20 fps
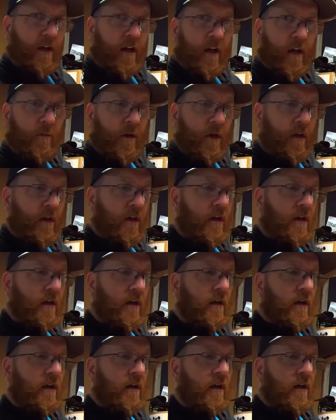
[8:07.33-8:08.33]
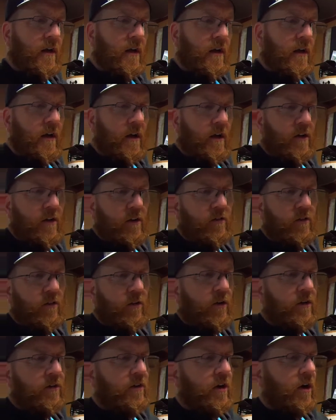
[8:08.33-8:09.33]
I mean, it doesn't
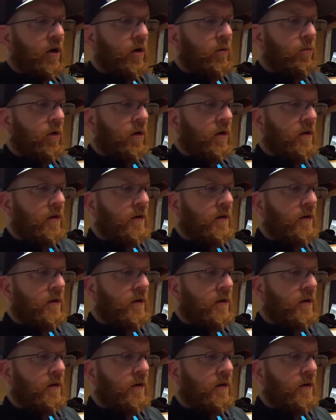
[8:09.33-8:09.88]
look terrible.